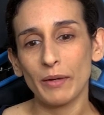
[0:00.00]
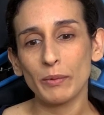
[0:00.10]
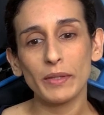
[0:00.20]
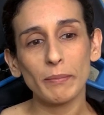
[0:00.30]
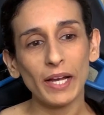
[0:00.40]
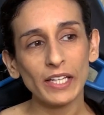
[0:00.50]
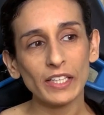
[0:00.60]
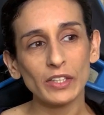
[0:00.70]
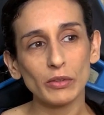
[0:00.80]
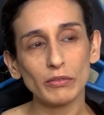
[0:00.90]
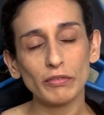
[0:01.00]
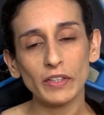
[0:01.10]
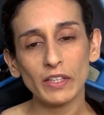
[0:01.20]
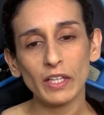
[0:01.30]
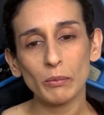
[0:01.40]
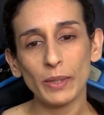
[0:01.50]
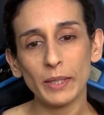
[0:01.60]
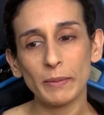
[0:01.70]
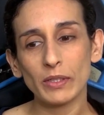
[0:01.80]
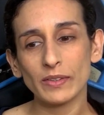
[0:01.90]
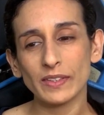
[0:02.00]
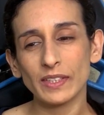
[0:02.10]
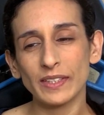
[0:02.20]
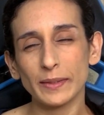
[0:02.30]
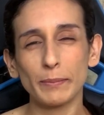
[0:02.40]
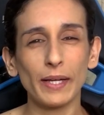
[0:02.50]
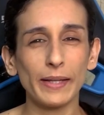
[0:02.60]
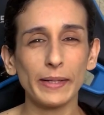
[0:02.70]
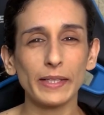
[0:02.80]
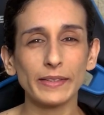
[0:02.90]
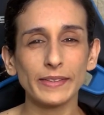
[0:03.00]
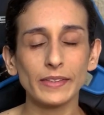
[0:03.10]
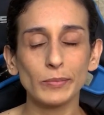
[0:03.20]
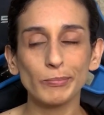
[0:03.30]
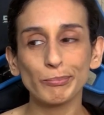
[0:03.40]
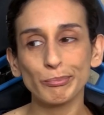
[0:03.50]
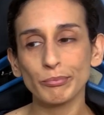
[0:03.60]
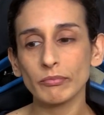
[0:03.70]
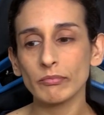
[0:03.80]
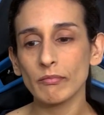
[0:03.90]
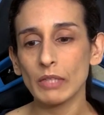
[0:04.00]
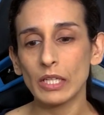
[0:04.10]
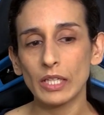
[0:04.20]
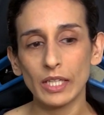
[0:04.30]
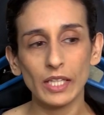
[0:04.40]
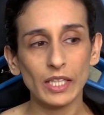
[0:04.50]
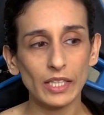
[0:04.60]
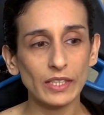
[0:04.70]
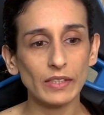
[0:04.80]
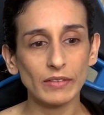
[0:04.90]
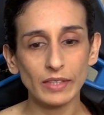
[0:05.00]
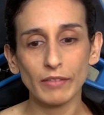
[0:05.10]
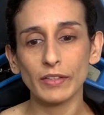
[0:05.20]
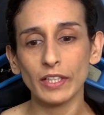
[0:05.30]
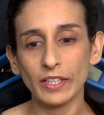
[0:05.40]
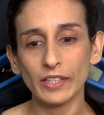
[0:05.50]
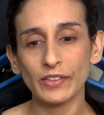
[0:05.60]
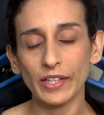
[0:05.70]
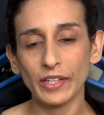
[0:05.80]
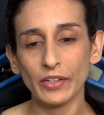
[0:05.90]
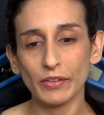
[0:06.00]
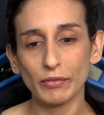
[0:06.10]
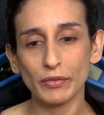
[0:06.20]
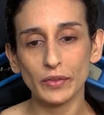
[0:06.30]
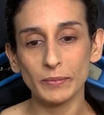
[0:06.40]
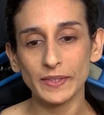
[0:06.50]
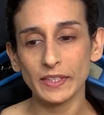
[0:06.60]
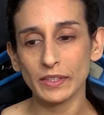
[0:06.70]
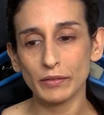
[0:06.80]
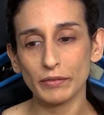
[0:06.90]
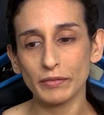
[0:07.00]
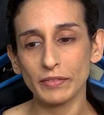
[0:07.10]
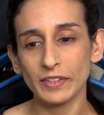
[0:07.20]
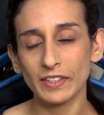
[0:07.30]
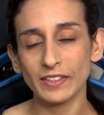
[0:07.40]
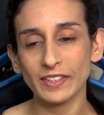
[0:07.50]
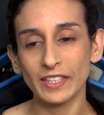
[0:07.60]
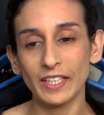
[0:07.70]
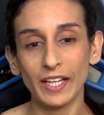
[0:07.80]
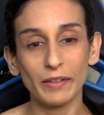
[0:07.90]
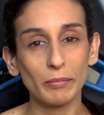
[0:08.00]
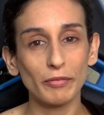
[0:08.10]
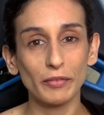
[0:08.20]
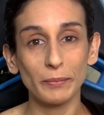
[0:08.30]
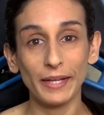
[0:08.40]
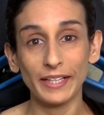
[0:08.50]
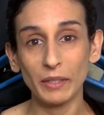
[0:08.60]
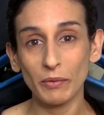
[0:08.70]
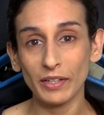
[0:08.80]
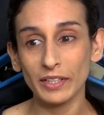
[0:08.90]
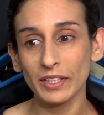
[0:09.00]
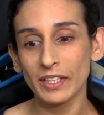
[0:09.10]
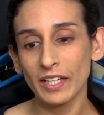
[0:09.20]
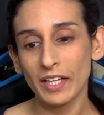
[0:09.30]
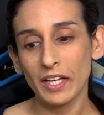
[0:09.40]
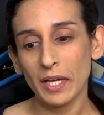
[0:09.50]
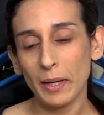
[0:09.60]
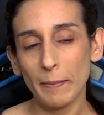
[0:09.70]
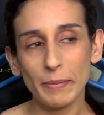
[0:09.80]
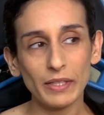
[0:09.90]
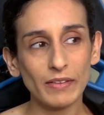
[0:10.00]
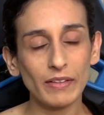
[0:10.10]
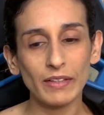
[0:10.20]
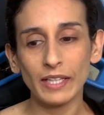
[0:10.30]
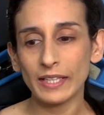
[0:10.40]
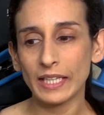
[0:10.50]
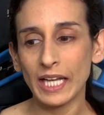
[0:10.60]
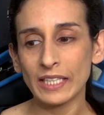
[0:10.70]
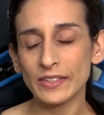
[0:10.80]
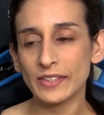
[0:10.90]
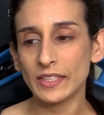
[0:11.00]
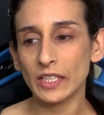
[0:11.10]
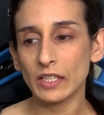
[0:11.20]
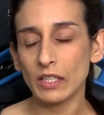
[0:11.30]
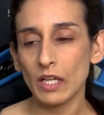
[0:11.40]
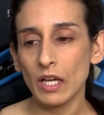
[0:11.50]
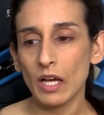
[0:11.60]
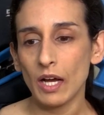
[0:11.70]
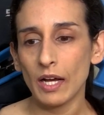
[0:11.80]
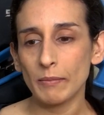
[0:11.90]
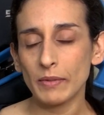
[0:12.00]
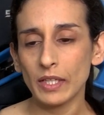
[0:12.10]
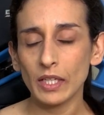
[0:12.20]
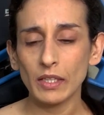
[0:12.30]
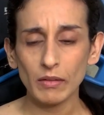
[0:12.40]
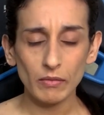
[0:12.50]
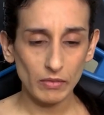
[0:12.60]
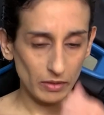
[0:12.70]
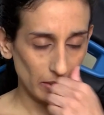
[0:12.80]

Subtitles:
With Mike, I don't feel that way because he's a badass. He can definitely take care for himself. He doesn't need help from anyone. But that last scene, I'm thinking,